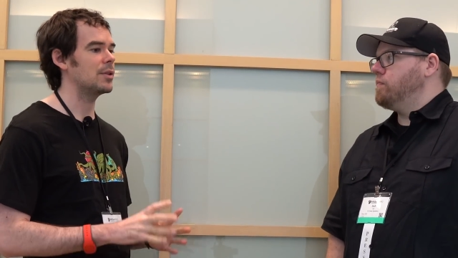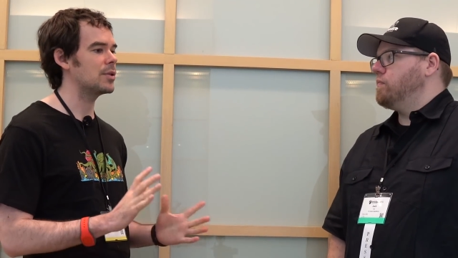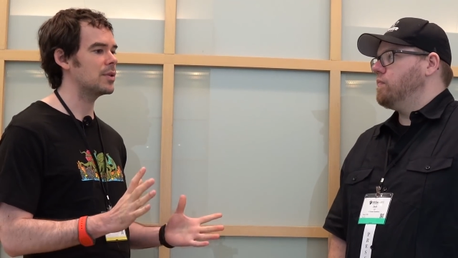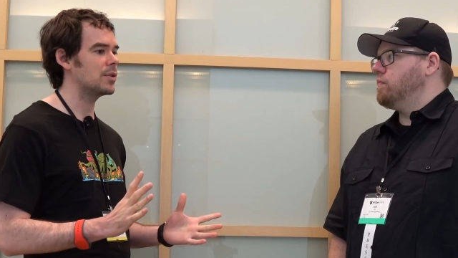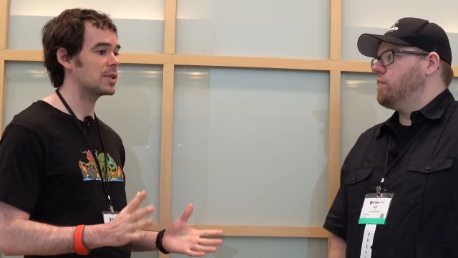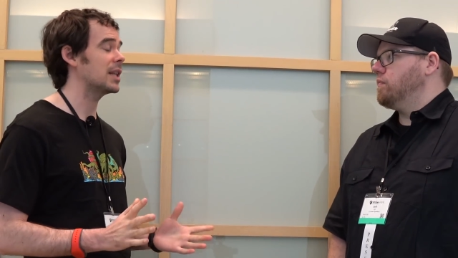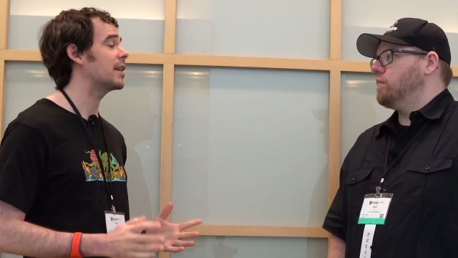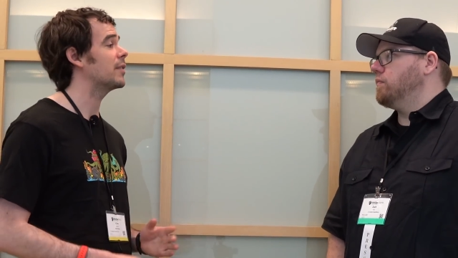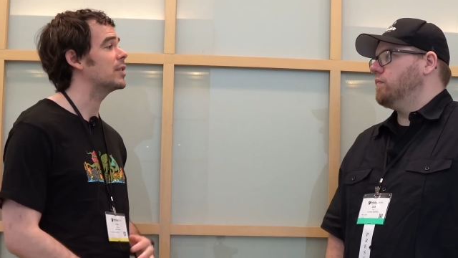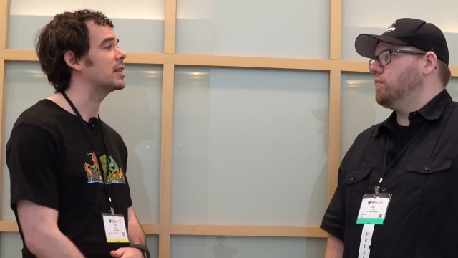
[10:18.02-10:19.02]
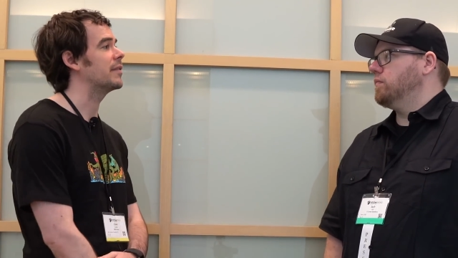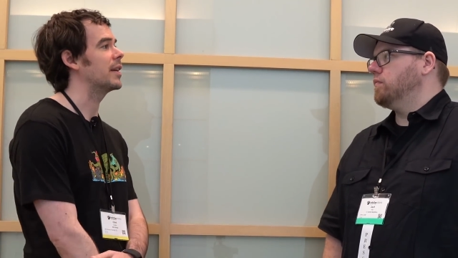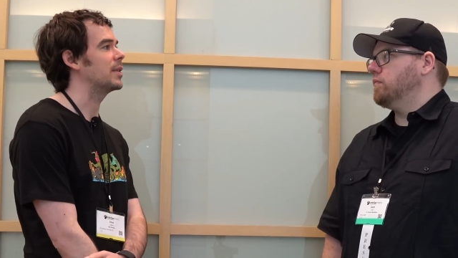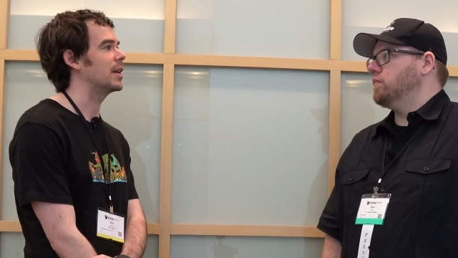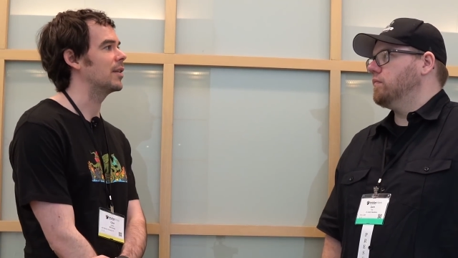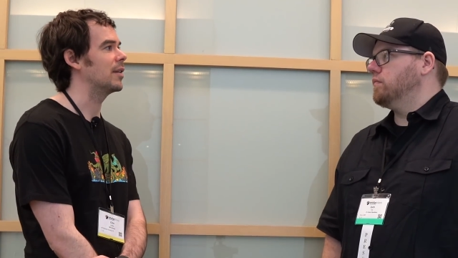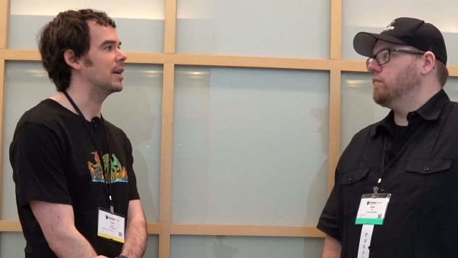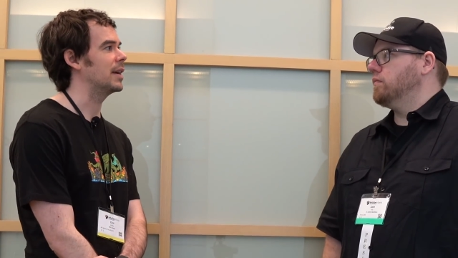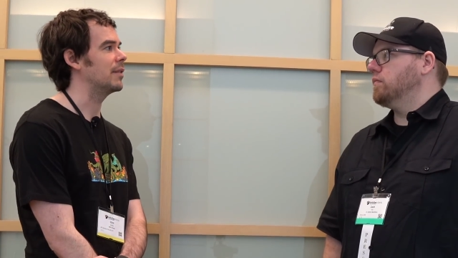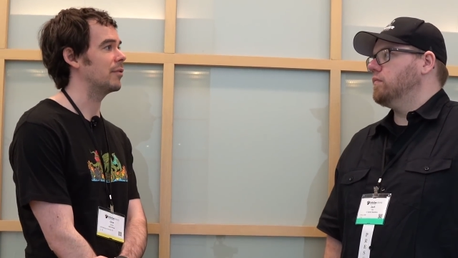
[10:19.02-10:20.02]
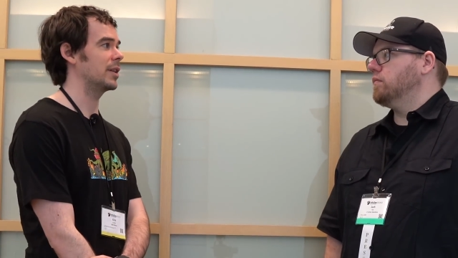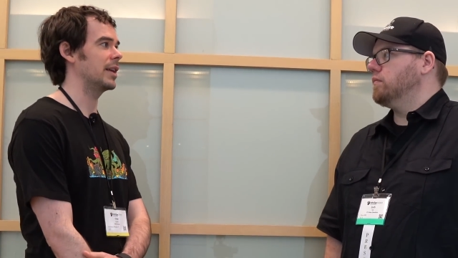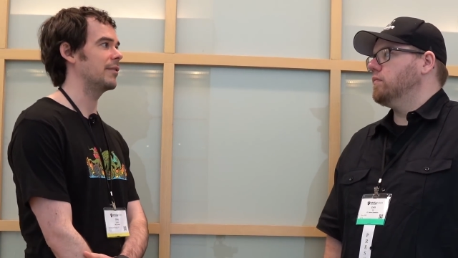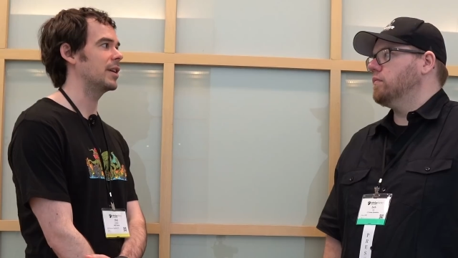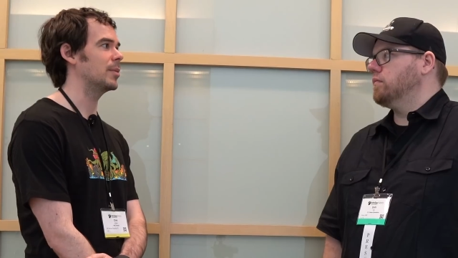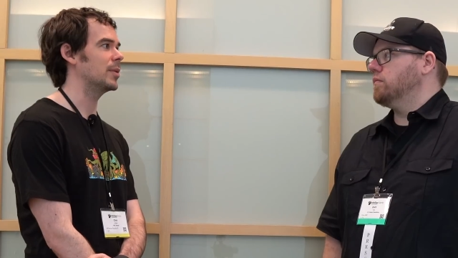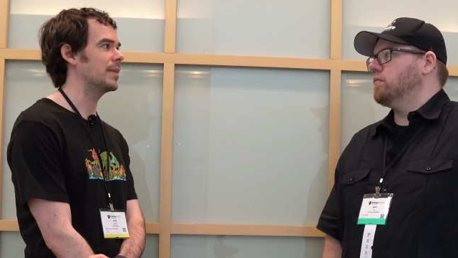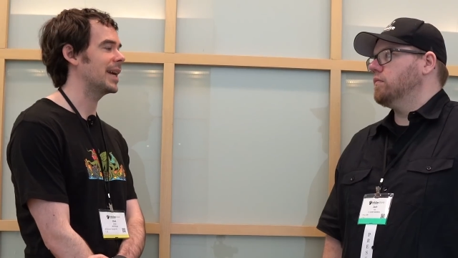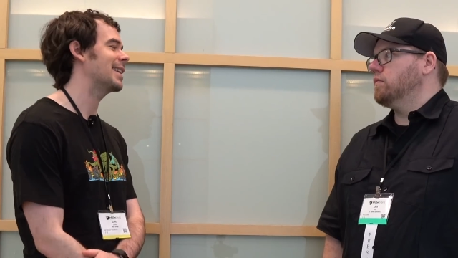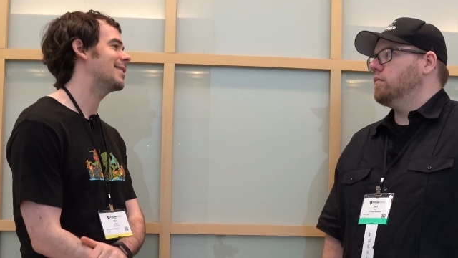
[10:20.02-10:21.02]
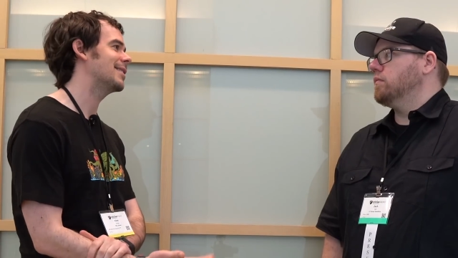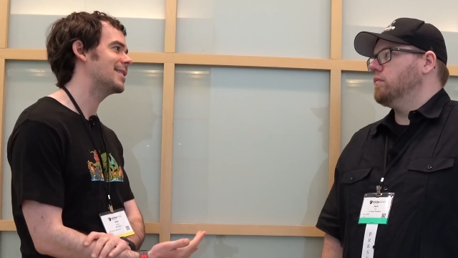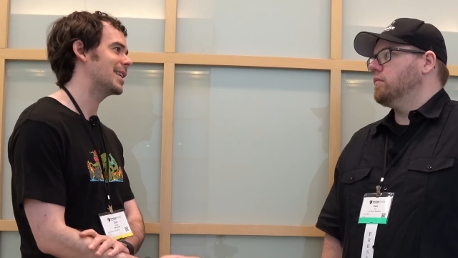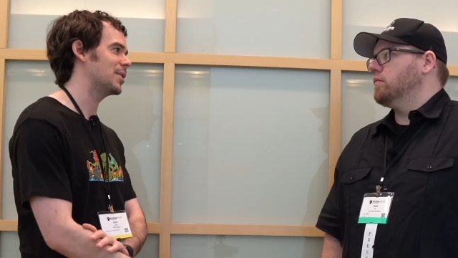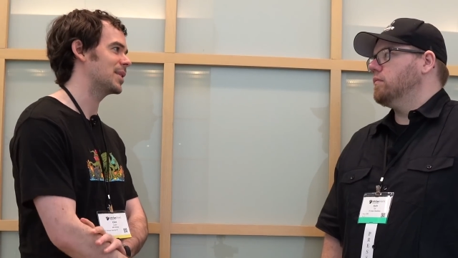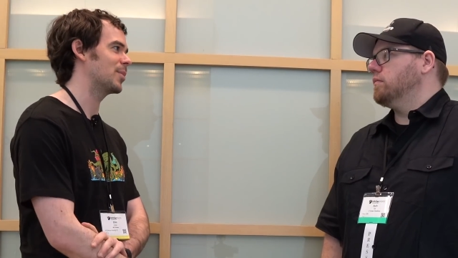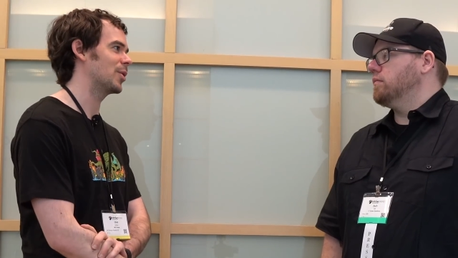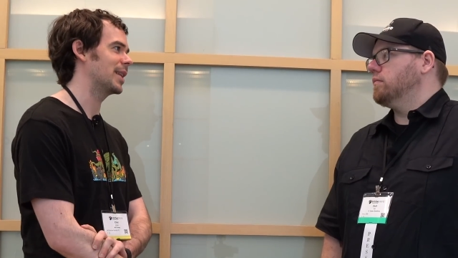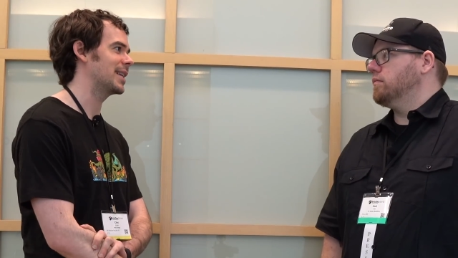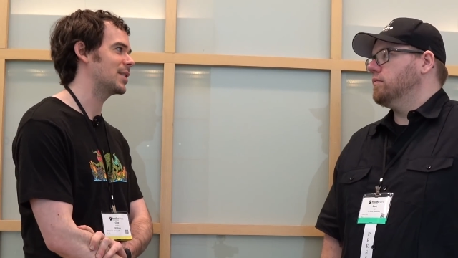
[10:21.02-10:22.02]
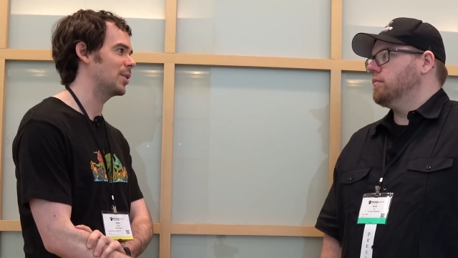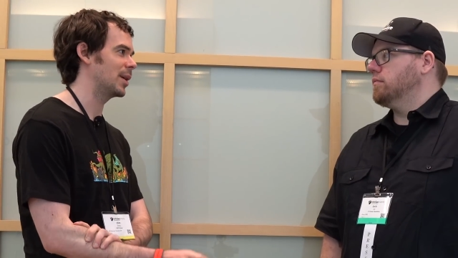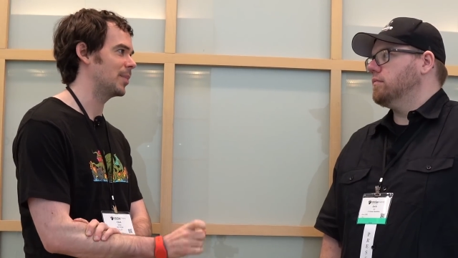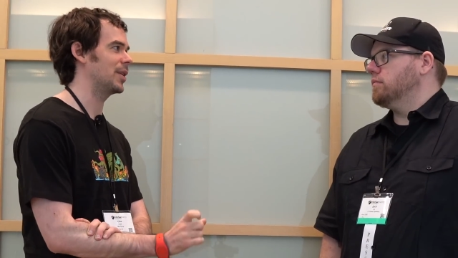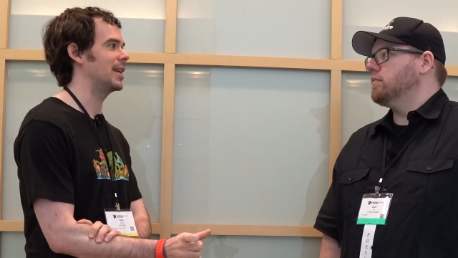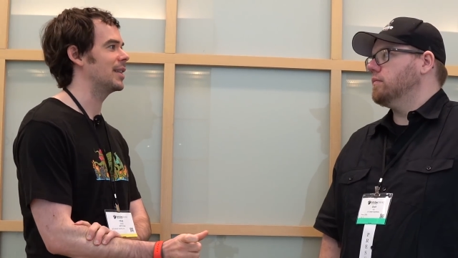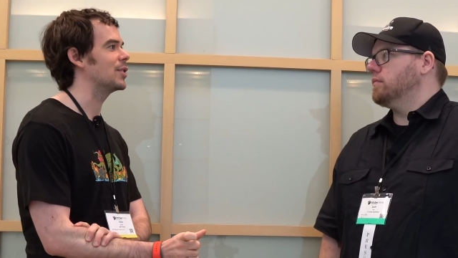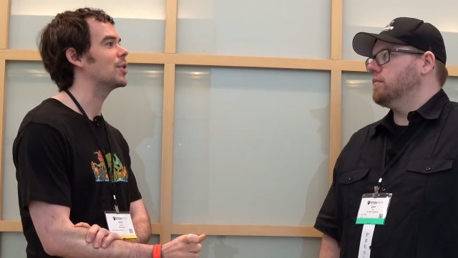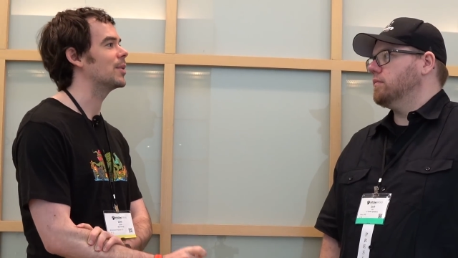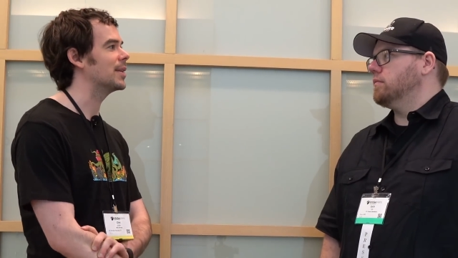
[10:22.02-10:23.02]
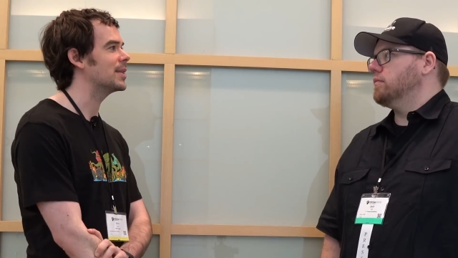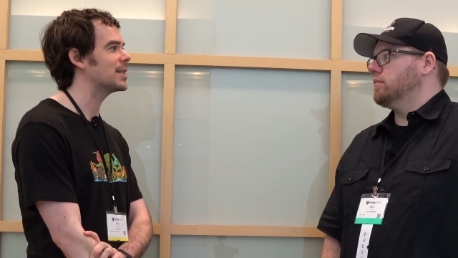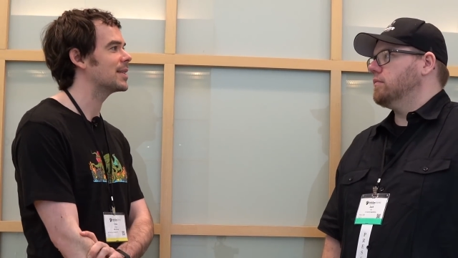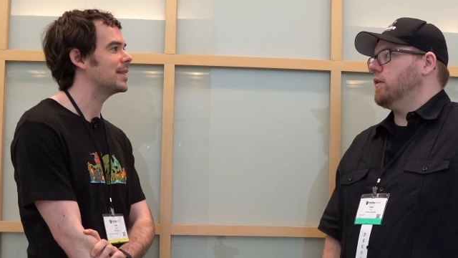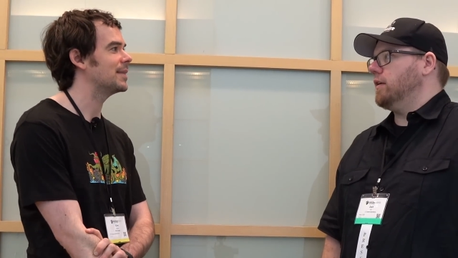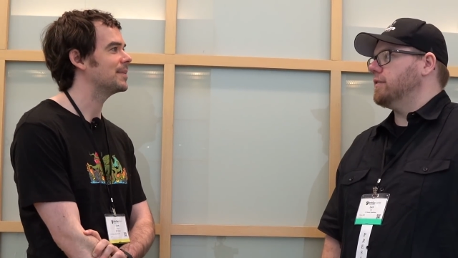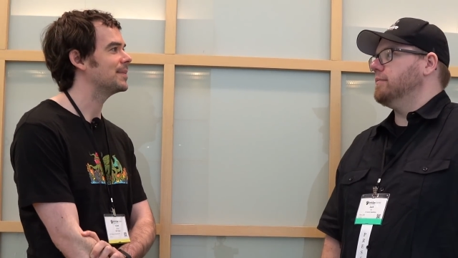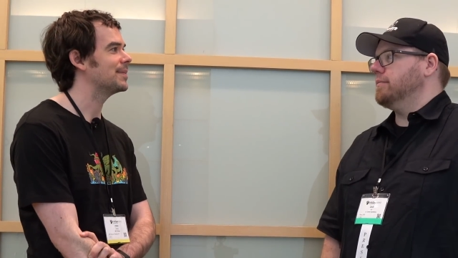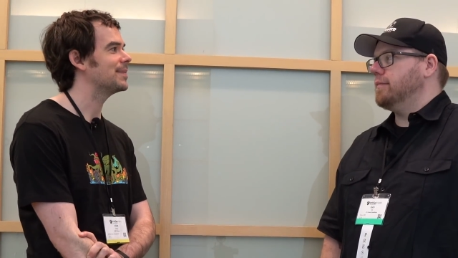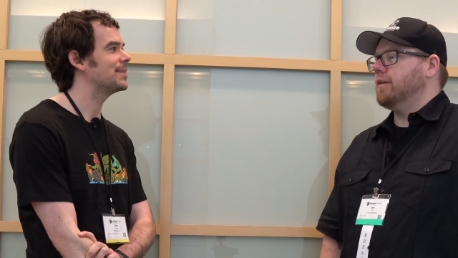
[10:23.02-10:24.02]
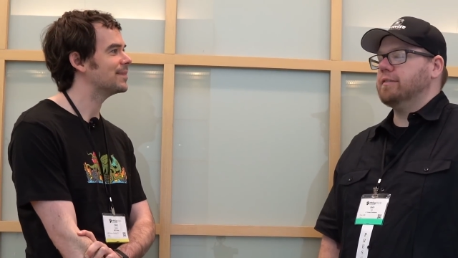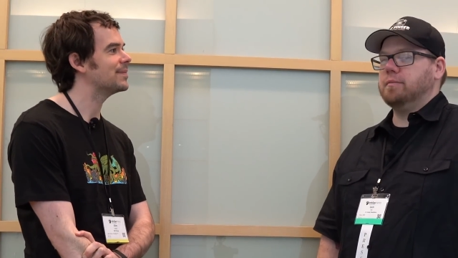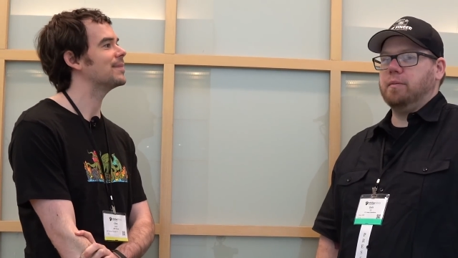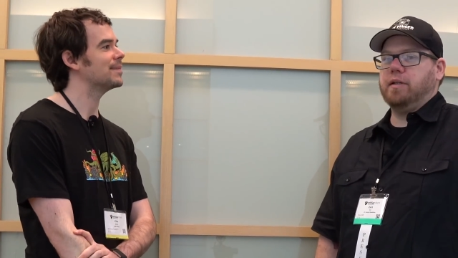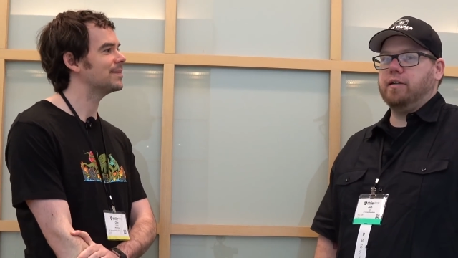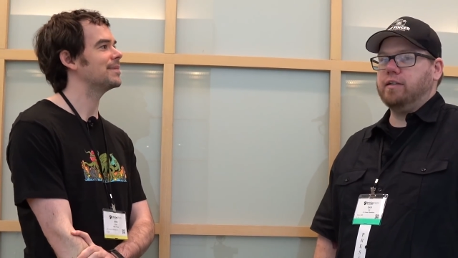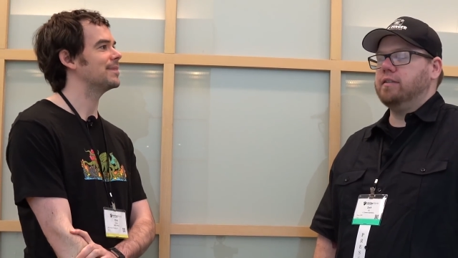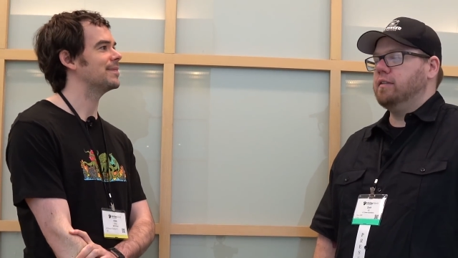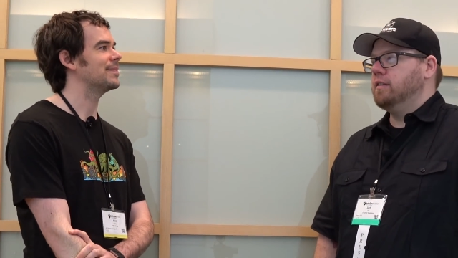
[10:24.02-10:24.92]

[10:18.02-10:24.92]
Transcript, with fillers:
Speaker 1: yeah, there's a lot of good stuff out there freely available. I can send you some more links so you can put it in the show notes. Awesome,
Speaker 2: awesome, that'd be great.